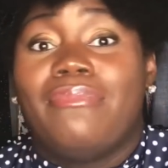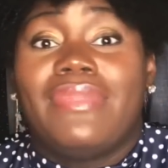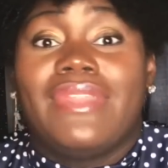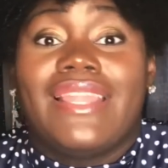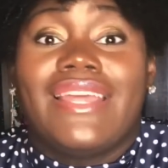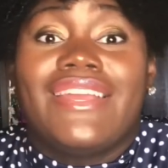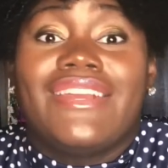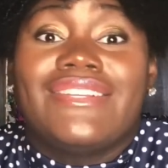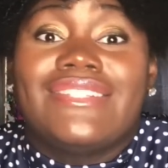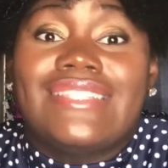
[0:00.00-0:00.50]

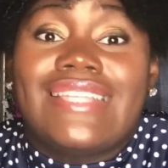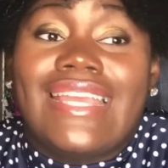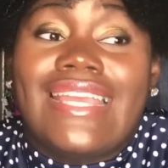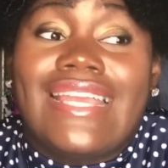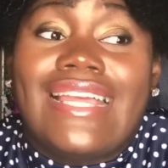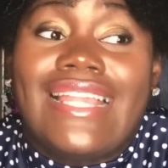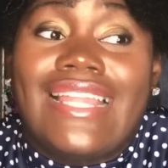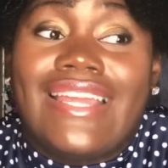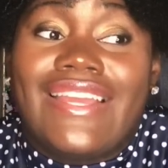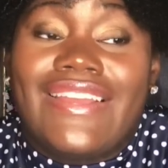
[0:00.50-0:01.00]
Blair
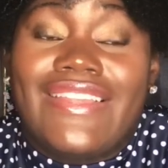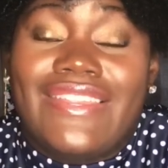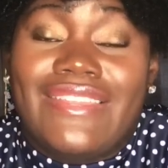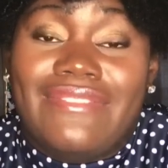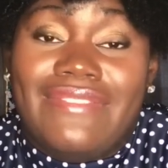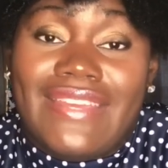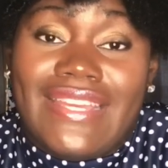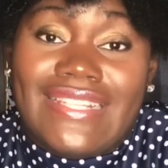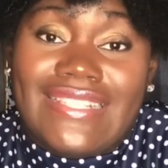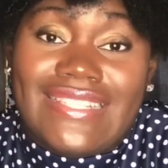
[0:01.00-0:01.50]
St. Clair and
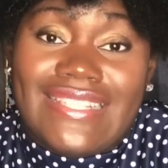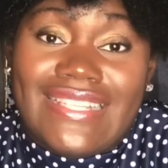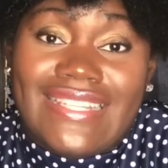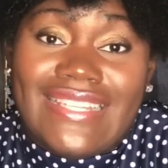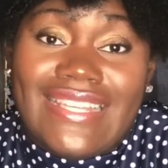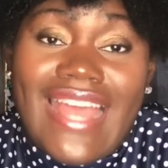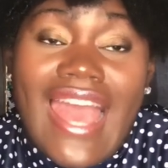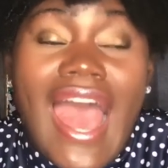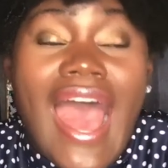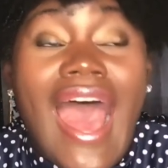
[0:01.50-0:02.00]
the
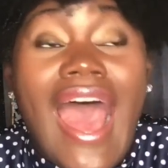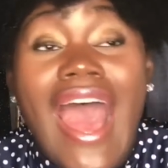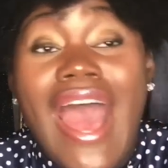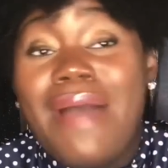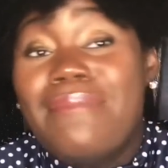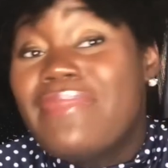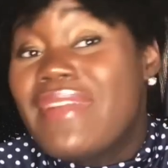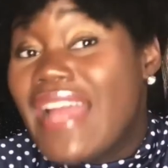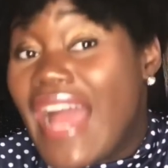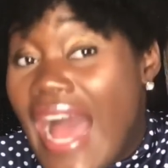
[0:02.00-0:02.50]
Vixen.
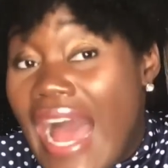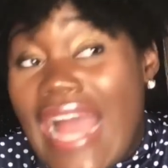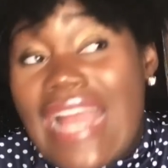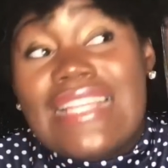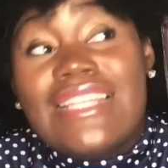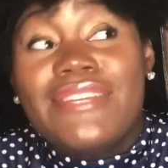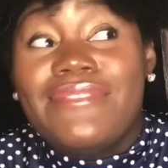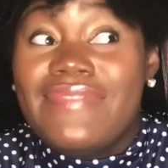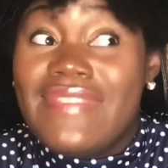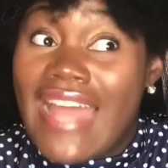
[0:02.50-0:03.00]
I'm
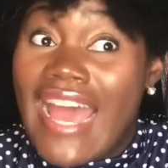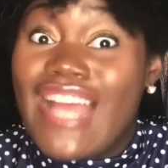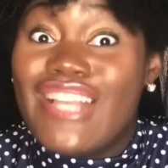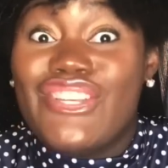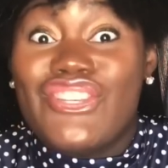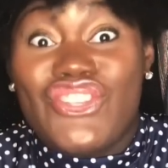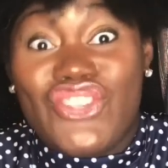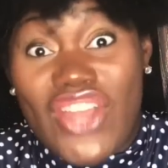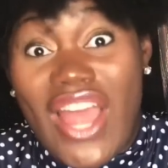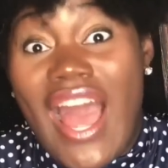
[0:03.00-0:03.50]
kind of
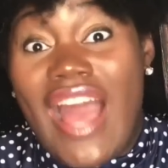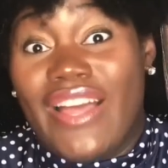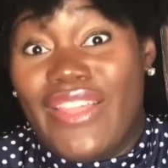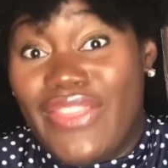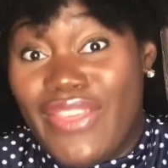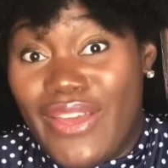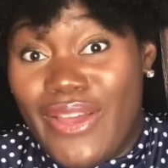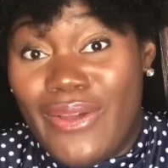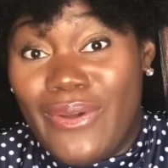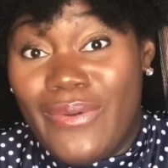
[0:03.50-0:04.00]
not
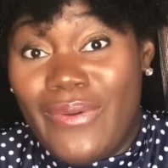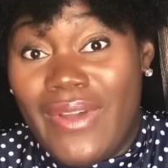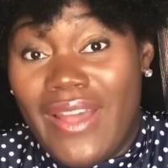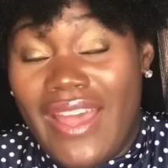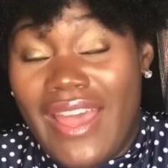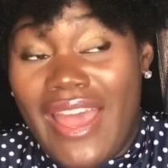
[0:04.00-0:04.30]
shocked, though.